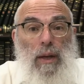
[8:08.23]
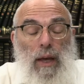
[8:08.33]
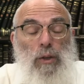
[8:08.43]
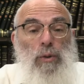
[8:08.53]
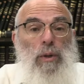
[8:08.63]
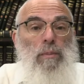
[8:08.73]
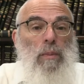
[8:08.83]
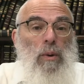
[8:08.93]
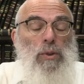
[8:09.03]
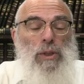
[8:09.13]
and you're
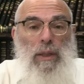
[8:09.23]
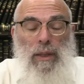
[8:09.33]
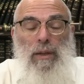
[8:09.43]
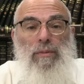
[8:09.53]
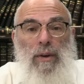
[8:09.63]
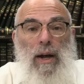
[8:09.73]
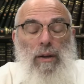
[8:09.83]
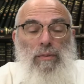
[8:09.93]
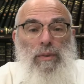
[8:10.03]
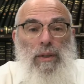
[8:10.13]
emotionally
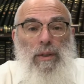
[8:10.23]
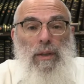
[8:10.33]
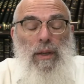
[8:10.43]
involved,